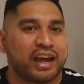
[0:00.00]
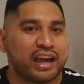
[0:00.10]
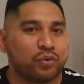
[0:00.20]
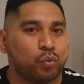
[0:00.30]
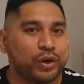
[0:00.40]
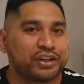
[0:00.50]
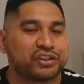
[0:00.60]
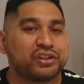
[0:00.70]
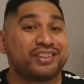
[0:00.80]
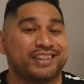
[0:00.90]
and
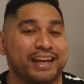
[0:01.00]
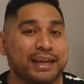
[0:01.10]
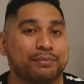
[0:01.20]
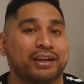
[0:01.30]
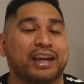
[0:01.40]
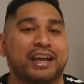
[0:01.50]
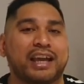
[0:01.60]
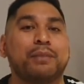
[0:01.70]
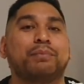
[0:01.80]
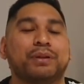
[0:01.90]
which team can
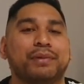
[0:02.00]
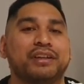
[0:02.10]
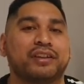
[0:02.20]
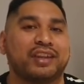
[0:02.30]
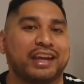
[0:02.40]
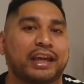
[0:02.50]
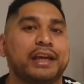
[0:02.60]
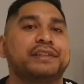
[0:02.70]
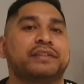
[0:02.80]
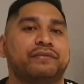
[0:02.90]
implement their
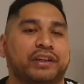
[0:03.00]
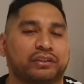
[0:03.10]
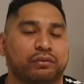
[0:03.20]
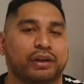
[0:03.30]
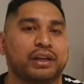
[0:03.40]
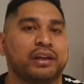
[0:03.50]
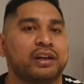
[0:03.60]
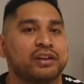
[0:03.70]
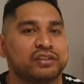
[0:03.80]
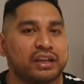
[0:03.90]
keys to victory
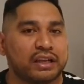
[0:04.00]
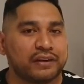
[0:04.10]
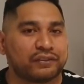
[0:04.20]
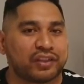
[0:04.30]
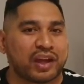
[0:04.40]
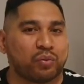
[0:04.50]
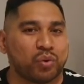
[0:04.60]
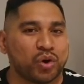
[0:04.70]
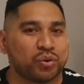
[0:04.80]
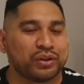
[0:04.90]
to lift that
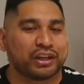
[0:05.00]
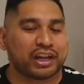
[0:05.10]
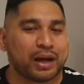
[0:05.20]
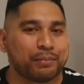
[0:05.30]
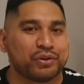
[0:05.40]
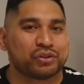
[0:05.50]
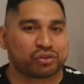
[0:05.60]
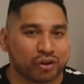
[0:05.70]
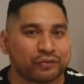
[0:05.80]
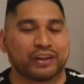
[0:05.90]
World Cup
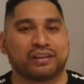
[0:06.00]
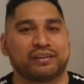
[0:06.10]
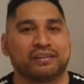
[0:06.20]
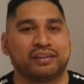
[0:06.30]
trophy.